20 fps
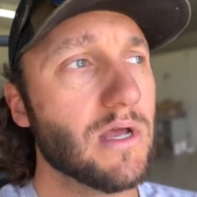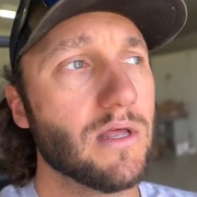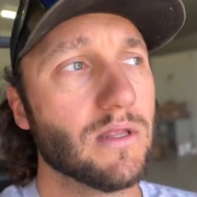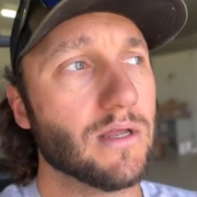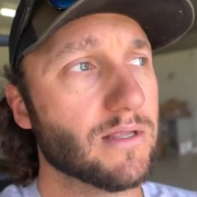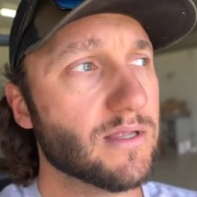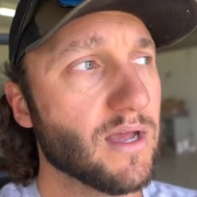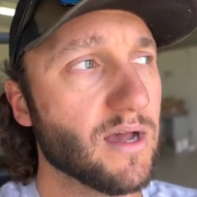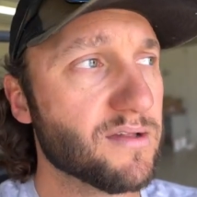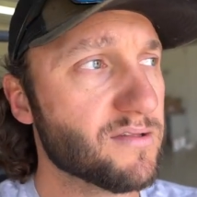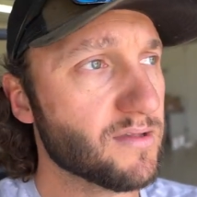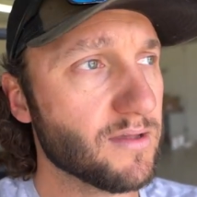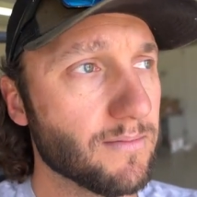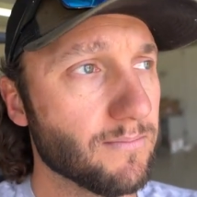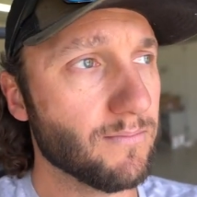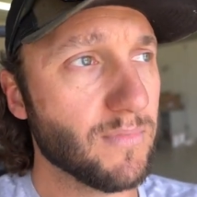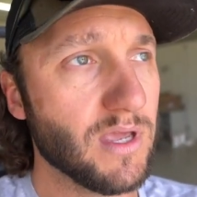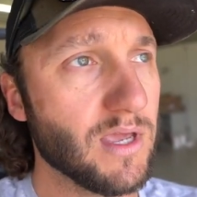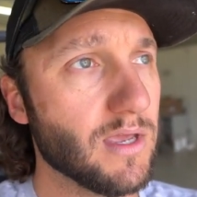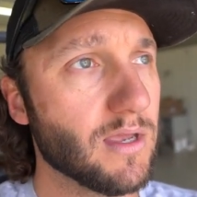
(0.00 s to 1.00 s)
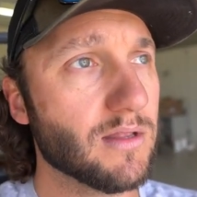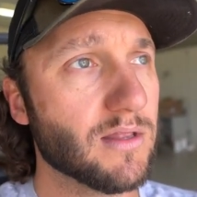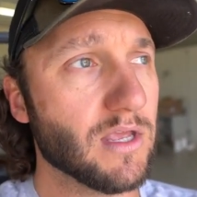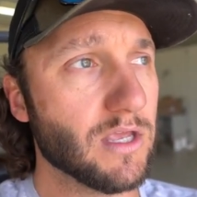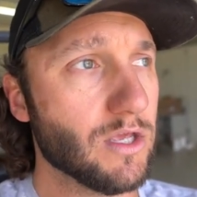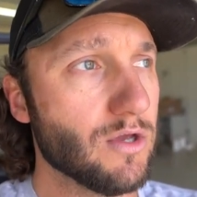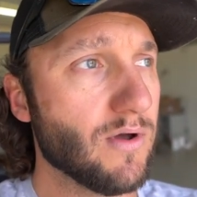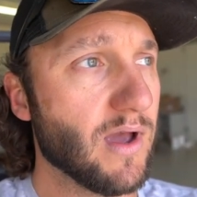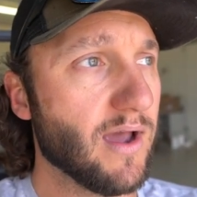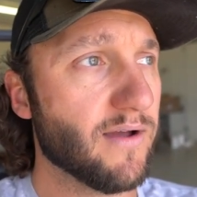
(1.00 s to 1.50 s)
that doesn't mean that
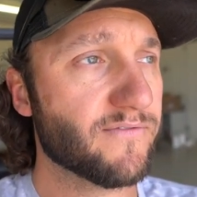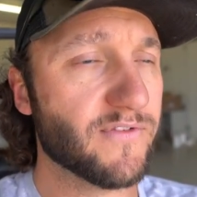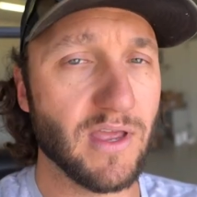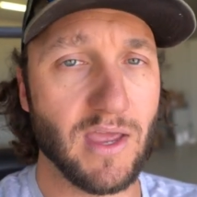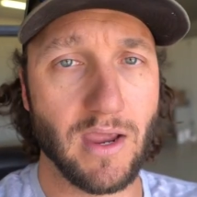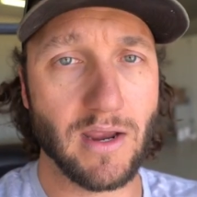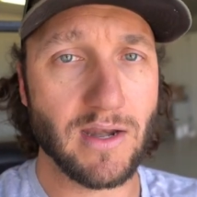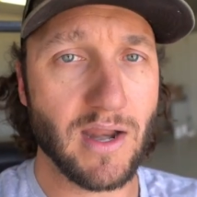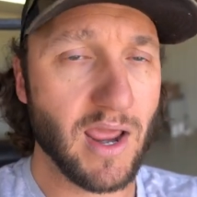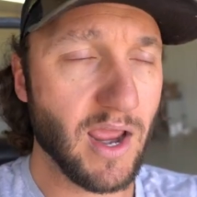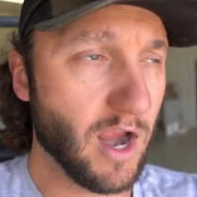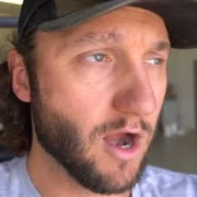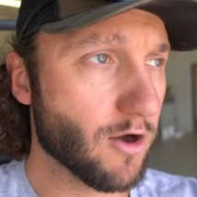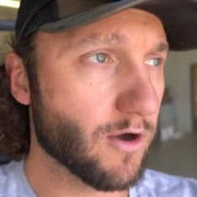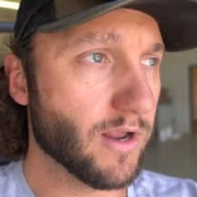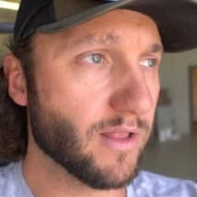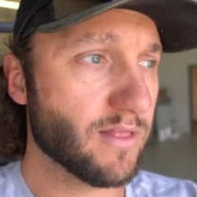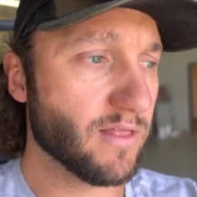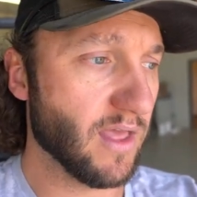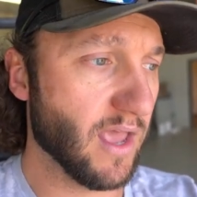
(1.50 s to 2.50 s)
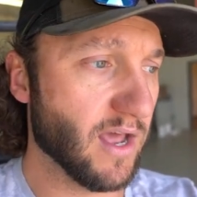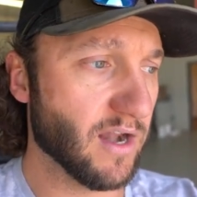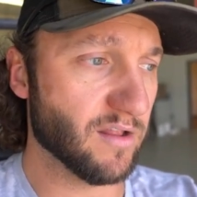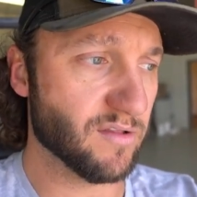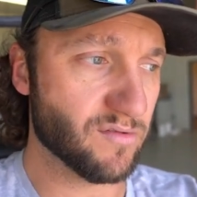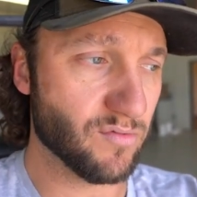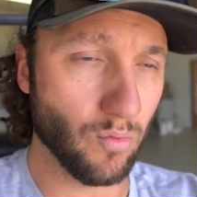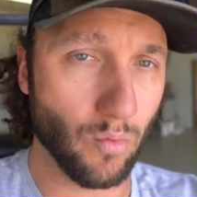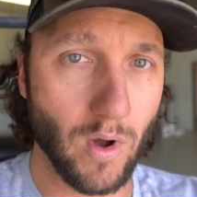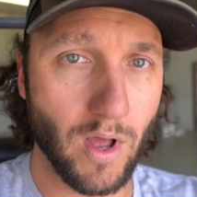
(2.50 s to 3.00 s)
you have to inherit that
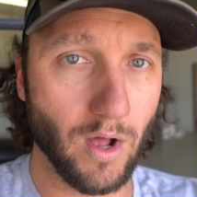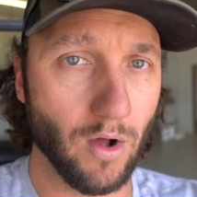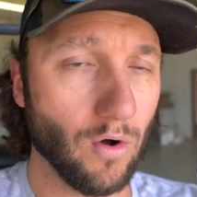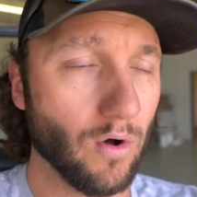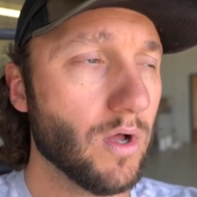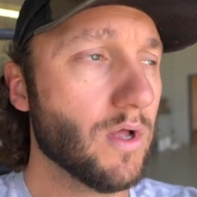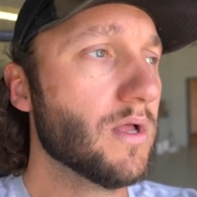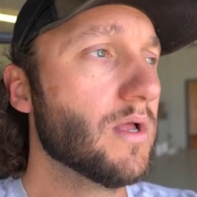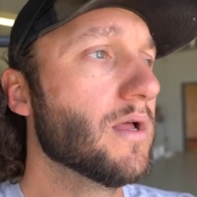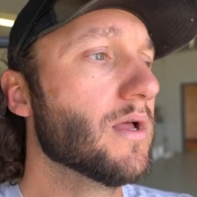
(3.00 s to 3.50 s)
as well.